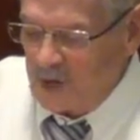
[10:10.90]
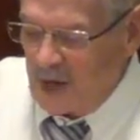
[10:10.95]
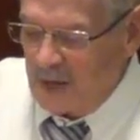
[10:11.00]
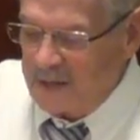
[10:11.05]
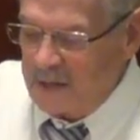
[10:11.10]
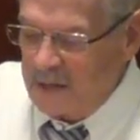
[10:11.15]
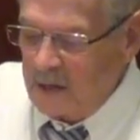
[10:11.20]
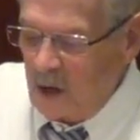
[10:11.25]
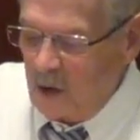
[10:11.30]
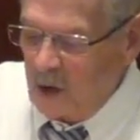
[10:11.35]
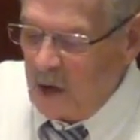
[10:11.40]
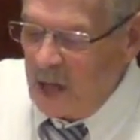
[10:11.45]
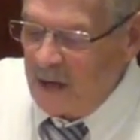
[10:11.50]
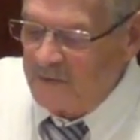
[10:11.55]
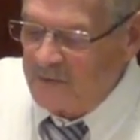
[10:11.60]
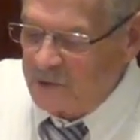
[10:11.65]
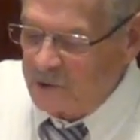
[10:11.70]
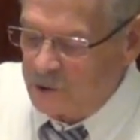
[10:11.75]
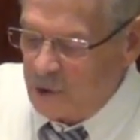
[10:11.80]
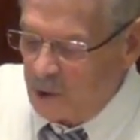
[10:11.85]
I think our
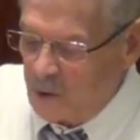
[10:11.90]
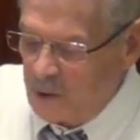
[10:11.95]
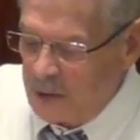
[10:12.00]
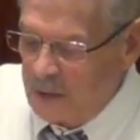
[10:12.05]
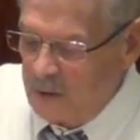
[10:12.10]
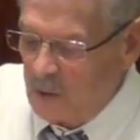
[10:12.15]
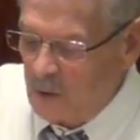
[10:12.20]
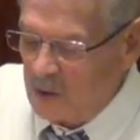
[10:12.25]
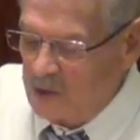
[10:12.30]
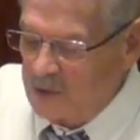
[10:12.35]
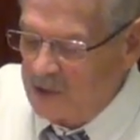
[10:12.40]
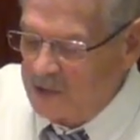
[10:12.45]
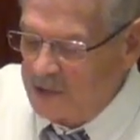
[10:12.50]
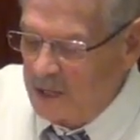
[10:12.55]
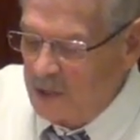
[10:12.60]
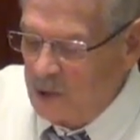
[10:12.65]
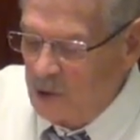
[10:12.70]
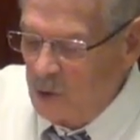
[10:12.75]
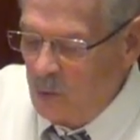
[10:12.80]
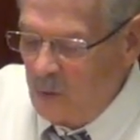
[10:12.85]
life's journey will
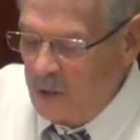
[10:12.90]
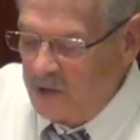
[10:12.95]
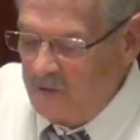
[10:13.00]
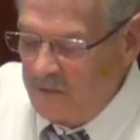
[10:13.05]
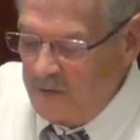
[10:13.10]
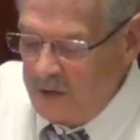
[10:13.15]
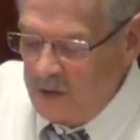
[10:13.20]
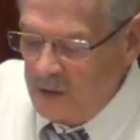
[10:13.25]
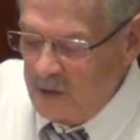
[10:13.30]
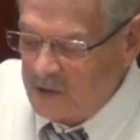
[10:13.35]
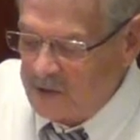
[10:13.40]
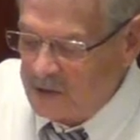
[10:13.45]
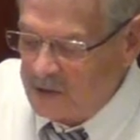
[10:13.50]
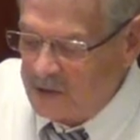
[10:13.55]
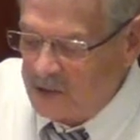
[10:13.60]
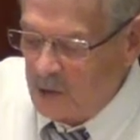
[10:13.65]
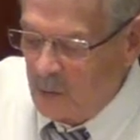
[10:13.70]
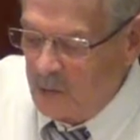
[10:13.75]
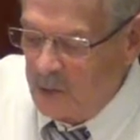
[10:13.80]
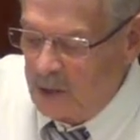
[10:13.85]
continue with fears
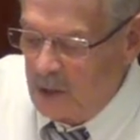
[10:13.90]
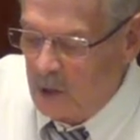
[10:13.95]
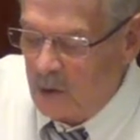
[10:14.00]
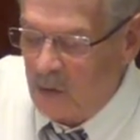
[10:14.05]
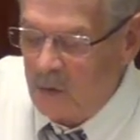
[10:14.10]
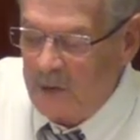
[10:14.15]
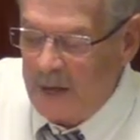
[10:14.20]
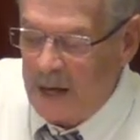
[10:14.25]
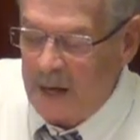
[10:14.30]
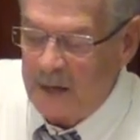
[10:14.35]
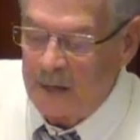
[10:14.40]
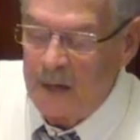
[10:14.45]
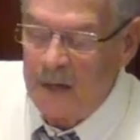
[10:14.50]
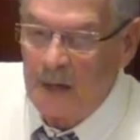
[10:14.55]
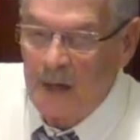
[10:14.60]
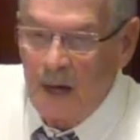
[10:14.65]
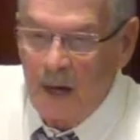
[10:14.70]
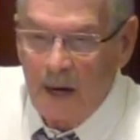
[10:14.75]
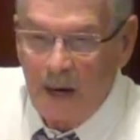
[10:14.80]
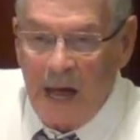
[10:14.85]
until we know
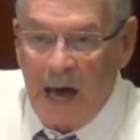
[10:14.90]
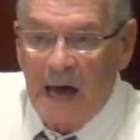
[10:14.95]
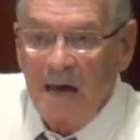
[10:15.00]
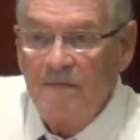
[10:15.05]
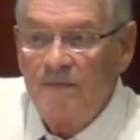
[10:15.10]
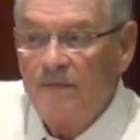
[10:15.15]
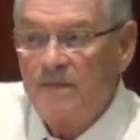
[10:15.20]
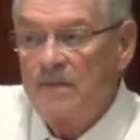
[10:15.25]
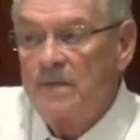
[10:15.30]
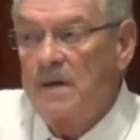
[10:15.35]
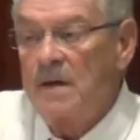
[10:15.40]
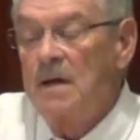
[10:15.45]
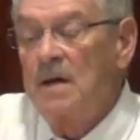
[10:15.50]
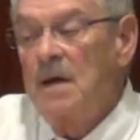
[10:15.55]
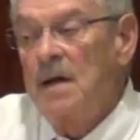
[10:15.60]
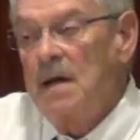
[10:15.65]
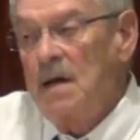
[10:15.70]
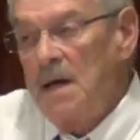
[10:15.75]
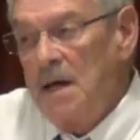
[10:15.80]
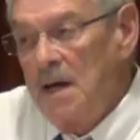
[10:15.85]
that life
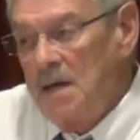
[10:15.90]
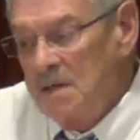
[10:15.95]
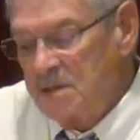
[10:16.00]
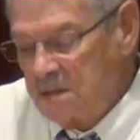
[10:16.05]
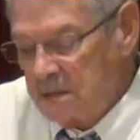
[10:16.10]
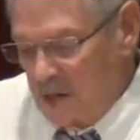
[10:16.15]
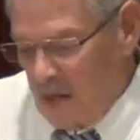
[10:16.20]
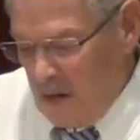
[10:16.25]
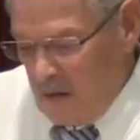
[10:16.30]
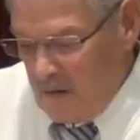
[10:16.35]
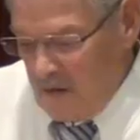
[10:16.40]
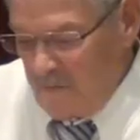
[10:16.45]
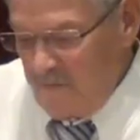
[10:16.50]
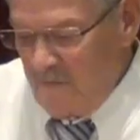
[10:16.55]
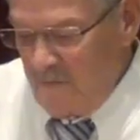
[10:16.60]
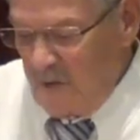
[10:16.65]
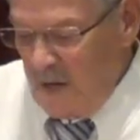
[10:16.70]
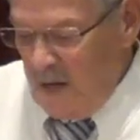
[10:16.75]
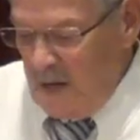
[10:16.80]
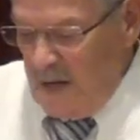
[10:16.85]
is
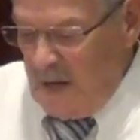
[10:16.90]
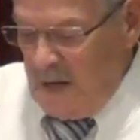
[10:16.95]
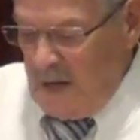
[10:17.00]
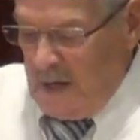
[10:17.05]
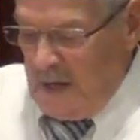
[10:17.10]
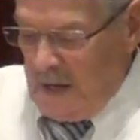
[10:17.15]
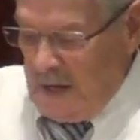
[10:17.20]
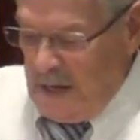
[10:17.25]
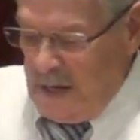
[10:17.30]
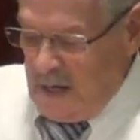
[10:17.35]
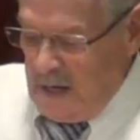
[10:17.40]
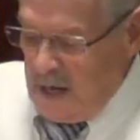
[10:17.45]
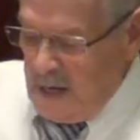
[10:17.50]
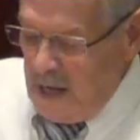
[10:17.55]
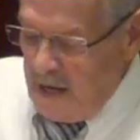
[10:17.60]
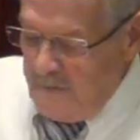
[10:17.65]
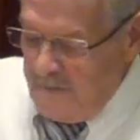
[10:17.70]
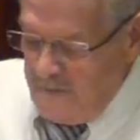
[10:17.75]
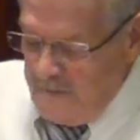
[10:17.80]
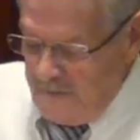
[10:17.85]
love and
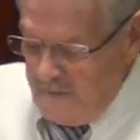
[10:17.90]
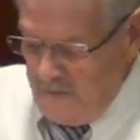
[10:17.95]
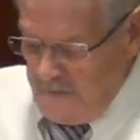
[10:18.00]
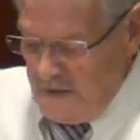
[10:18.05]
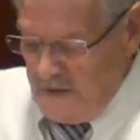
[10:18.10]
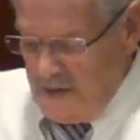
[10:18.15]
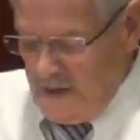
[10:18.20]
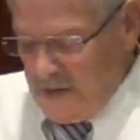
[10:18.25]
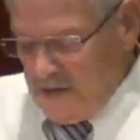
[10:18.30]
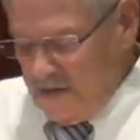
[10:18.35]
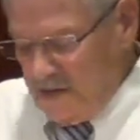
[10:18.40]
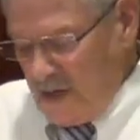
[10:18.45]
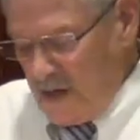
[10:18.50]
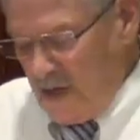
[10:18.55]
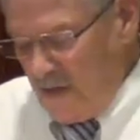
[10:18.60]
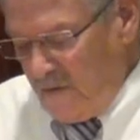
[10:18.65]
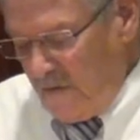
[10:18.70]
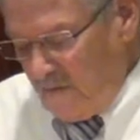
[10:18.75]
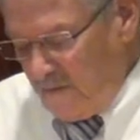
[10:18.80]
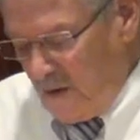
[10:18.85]
life is the
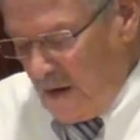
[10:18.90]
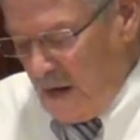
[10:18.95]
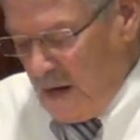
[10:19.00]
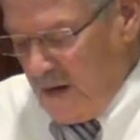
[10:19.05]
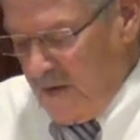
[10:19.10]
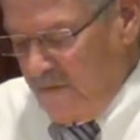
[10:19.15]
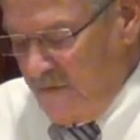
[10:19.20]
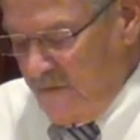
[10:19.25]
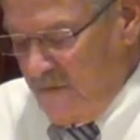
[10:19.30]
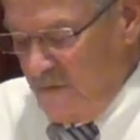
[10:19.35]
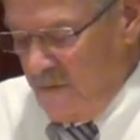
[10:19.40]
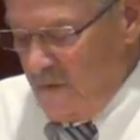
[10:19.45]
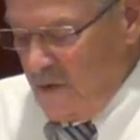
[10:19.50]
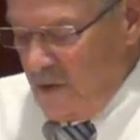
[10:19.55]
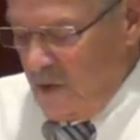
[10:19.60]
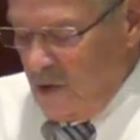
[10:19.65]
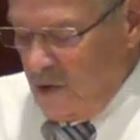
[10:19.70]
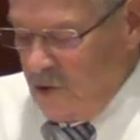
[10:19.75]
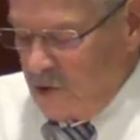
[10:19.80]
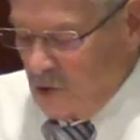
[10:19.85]
love of life,
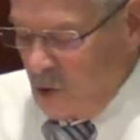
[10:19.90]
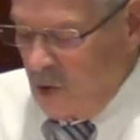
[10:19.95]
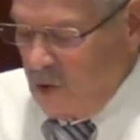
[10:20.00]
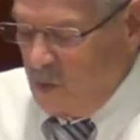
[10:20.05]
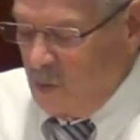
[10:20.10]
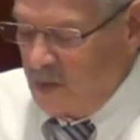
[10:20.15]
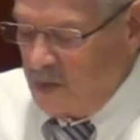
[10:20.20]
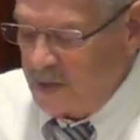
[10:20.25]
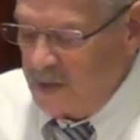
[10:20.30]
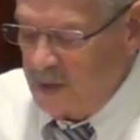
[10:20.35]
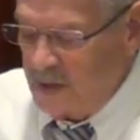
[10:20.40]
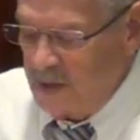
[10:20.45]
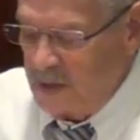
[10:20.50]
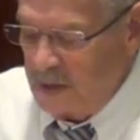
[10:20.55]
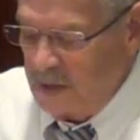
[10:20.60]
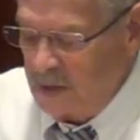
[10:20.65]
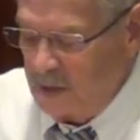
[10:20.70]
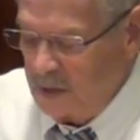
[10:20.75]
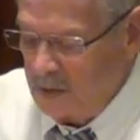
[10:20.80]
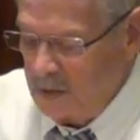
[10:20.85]
joined with
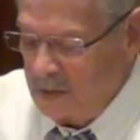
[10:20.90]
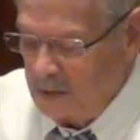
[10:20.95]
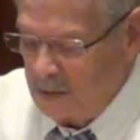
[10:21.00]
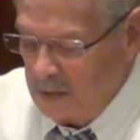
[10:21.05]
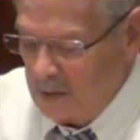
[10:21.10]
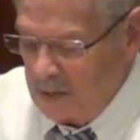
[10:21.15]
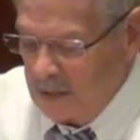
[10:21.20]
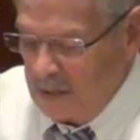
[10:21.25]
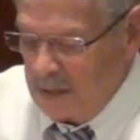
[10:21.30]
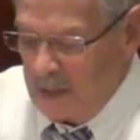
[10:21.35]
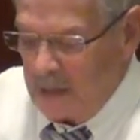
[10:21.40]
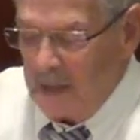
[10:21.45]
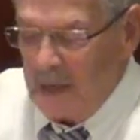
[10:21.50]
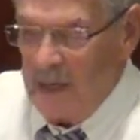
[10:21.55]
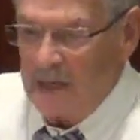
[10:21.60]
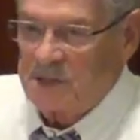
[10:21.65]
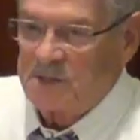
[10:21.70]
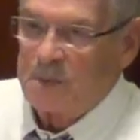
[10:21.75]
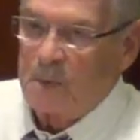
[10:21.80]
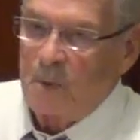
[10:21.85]
the
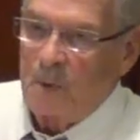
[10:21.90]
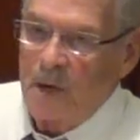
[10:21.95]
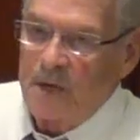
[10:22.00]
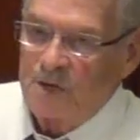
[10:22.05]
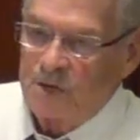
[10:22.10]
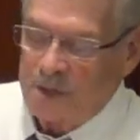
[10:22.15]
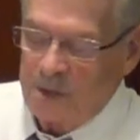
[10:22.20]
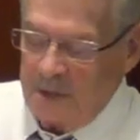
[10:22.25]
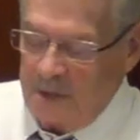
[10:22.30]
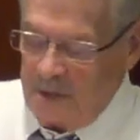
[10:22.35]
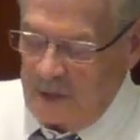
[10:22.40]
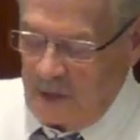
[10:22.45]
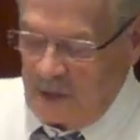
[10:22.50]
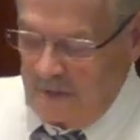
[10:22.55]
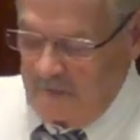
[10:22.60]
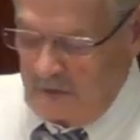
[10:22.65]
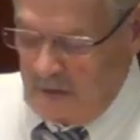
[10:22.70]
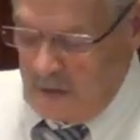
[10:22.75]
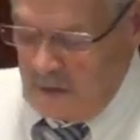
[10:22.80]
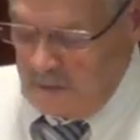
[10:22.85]
inspiration
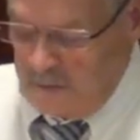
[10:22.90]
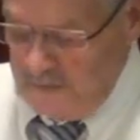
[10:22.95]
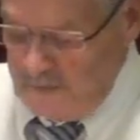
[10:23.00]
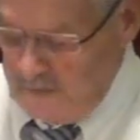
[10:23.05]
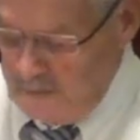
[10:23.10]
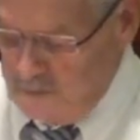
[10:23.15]
of our